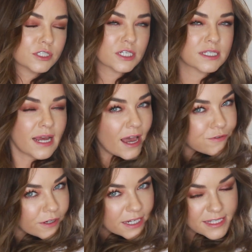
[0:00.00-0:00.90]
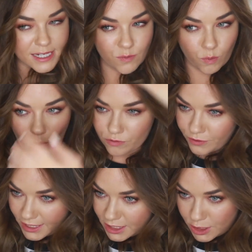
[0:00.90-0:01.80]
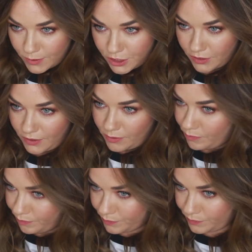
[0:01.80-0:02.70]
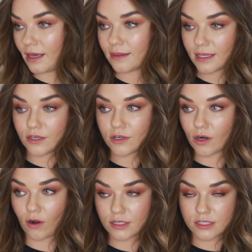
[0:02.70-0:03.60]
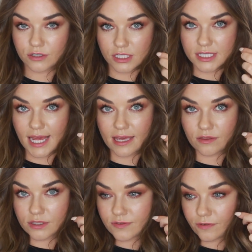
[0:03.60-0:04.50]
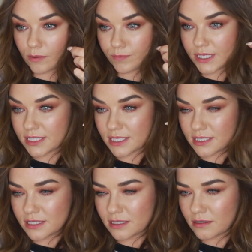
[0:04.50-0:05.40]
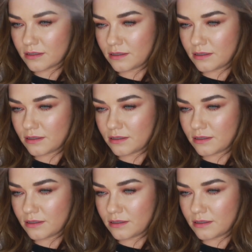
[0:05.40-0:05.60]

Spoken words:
just effortlessly woven into each other. And then you can also just take those front pieces